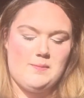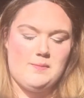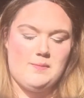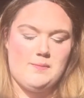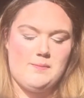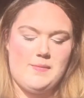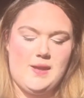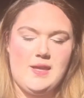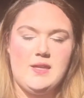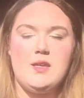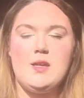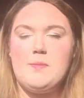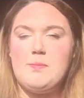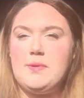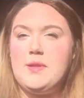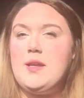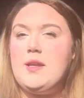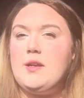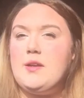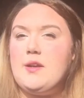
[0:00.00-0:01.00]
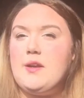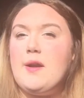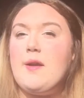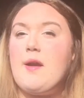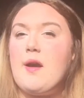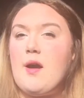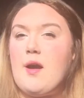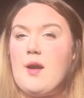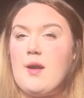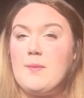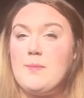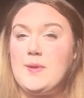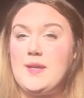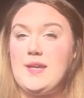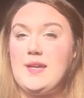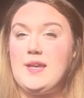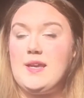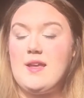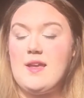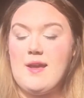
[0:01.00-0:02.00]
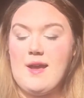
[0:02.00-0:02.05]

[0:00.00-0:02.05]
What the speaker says: Make your planner a hobby.